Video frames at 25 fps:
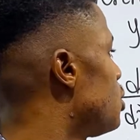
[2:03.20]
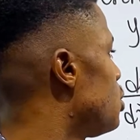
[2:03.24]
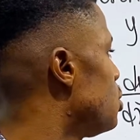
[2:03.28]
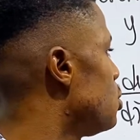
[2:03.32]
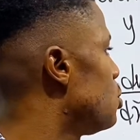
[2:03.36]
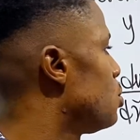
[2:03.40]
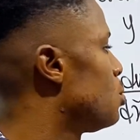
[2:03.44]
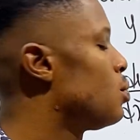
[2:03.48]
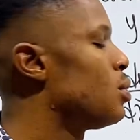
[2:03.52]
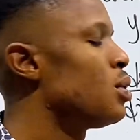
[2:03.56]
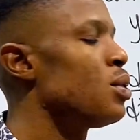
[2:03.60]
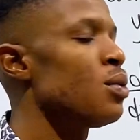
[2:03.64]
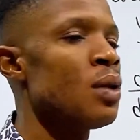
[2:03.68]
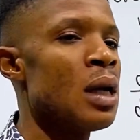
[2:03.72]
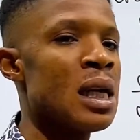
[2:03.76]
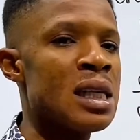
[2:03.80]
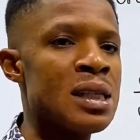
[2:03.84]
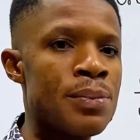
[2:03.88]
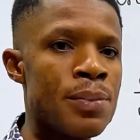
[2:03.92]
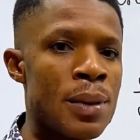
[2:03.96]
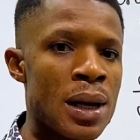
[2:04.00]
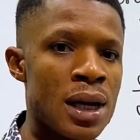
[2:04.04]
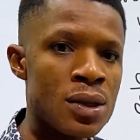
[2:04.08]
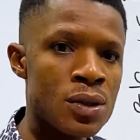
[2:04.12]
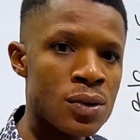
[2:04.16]
u with
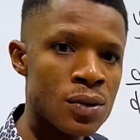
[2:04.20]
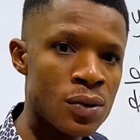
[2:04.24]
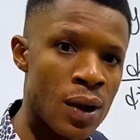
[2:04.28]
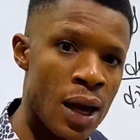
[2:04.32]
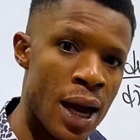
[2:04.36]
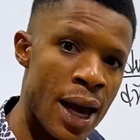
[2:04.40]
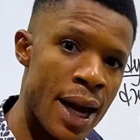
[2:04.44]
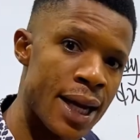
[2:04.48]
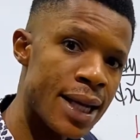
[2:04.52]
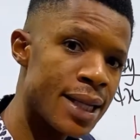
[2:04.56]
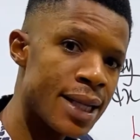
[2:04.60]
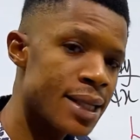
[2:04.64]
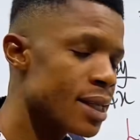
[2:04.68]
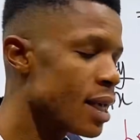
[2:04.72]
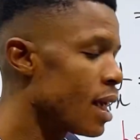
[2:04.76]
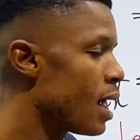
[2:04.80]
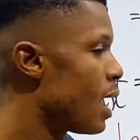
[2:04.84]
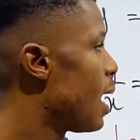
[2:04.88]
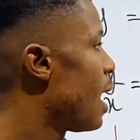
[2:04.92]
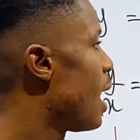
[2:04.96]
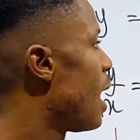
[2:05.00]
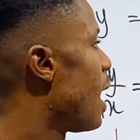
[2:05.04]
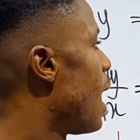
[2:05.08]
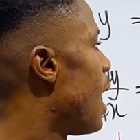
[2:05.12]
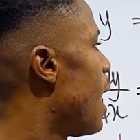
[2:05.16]
respect to x,
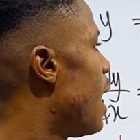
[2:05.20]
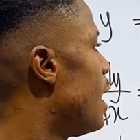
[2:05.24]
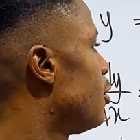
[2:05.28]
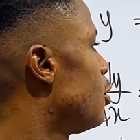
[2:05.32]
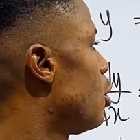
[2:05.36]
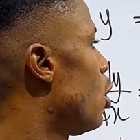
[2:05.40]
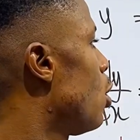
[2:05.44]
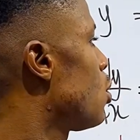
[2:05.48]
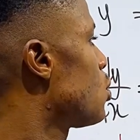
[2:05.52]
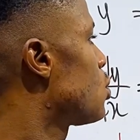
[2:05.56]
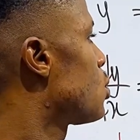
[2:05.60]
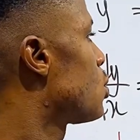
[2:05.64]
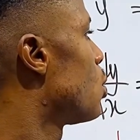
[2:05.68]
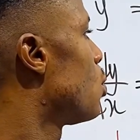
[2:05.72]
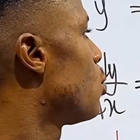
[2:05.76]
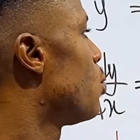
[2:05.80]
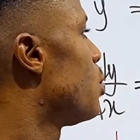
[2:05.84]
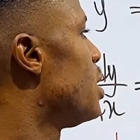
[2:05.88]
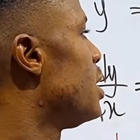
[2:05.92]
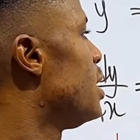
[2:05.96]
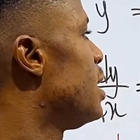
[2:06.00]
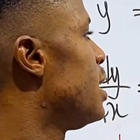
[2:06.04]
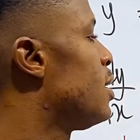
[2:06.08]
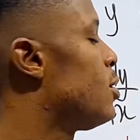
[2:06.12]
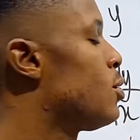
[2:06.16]
and also we
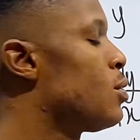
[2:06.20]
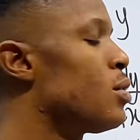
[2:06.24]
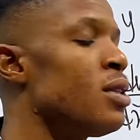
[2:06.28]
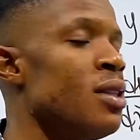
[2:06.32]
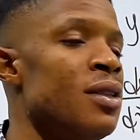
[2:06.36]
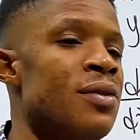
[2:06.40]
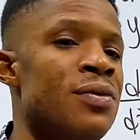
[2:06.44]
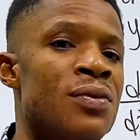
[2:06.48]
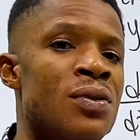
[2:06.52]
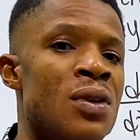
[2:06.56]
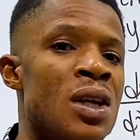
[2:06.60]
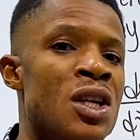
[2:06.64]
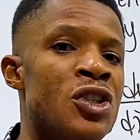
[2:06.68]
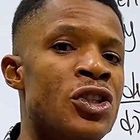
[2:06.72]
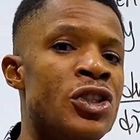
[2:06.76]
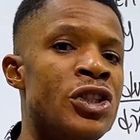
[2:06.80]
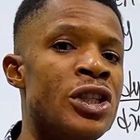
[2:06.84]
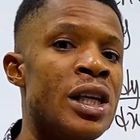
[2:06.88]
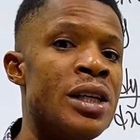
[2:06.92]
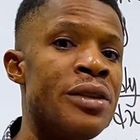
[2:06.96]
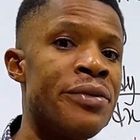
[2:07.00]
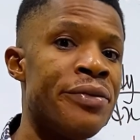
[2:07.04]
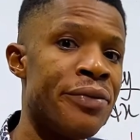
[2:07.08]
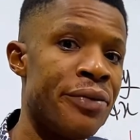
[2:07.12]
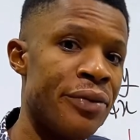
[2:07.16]
need to
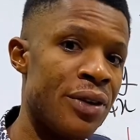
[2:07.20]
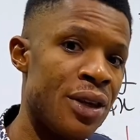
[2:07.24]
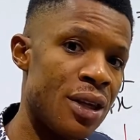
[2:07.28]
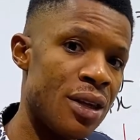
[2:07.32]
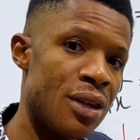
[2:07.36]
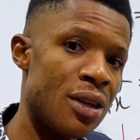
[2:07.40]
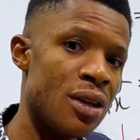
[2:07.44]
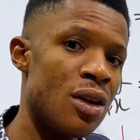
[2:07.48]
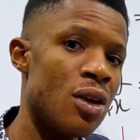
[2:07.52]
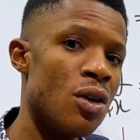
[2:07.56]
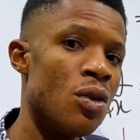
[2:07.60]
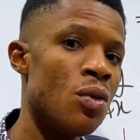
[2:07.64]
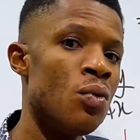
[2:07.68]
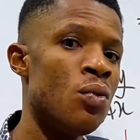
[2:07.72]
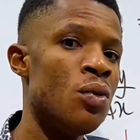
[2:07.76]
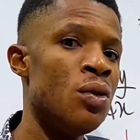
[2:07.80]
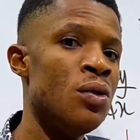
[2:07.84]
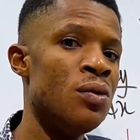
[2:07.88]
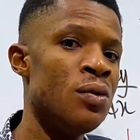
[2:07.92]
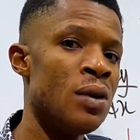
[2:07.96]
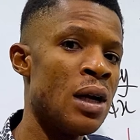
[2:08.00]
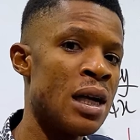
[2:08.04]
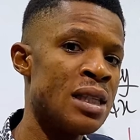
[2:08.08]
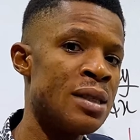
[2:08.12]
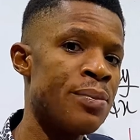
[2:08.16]
differentiate v with
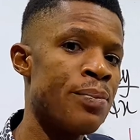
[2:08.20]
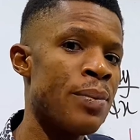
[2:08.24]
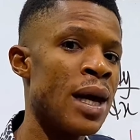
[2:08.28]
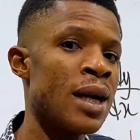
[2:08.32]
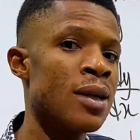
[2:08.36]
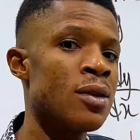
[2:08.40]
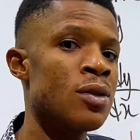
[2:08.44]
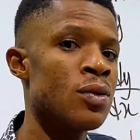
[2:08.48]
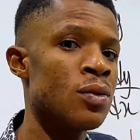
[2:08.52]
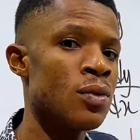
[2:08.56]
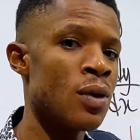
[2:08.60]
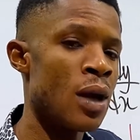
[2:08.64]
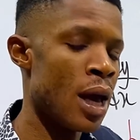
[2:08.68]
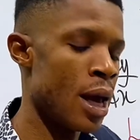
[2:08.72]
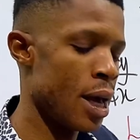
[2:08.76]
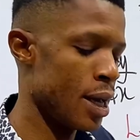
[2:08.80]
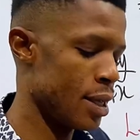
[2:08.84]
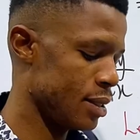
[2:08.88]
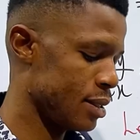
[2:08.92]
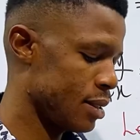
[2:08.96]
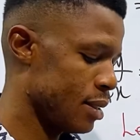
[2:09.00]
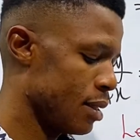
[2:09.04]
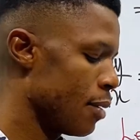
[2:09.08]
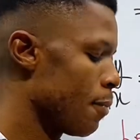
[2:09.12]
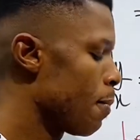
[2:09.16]
respect to
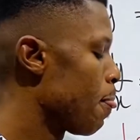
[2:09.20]
x.